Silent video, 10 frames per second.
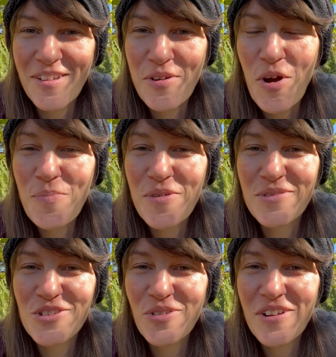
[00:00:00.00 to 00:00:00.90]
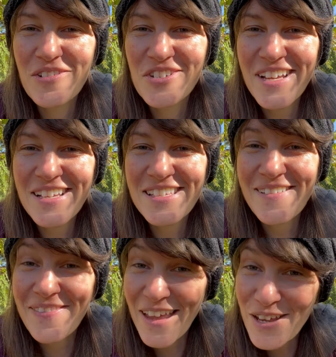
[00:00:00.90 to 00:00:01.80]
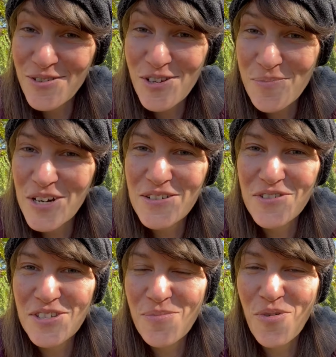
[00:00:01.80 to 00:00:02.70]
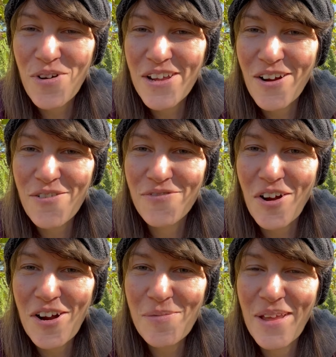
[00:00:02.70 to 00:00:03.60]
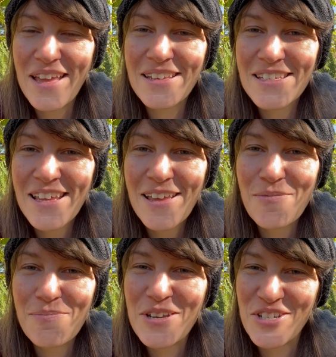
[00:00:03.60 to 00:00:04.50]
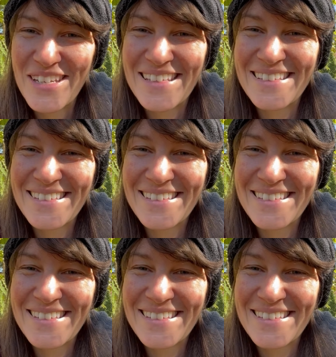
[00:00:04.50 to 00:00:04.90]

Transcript: We hope you enjoy your chicks, and thank you so much for supporting our farm and mission.